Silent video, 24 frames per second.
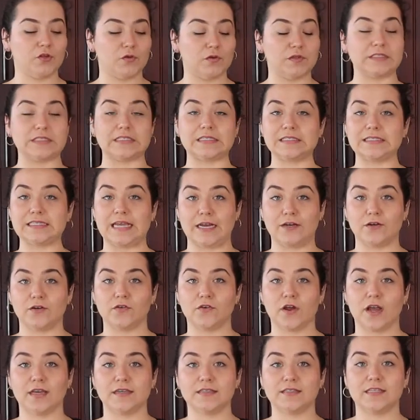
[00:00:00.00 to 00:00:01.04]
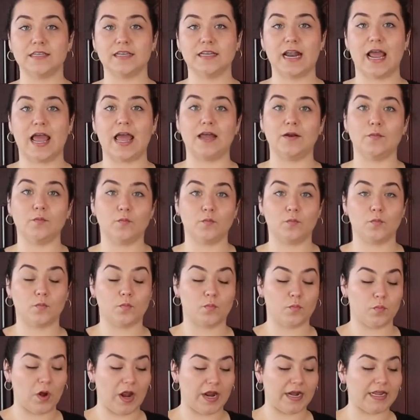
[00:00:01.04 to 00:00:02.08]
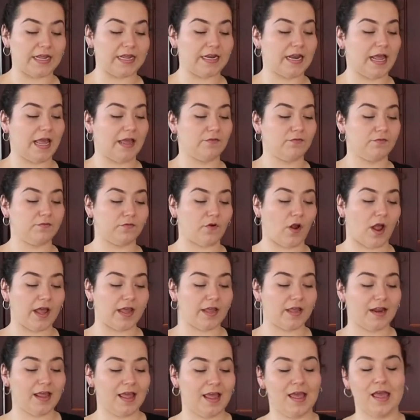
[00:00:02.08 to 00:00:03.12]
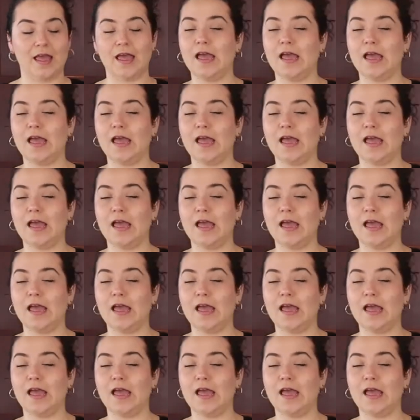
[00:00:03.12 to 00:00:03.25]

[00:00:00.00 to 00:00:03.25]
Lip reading: you can still tenderize it and bread it and fry it.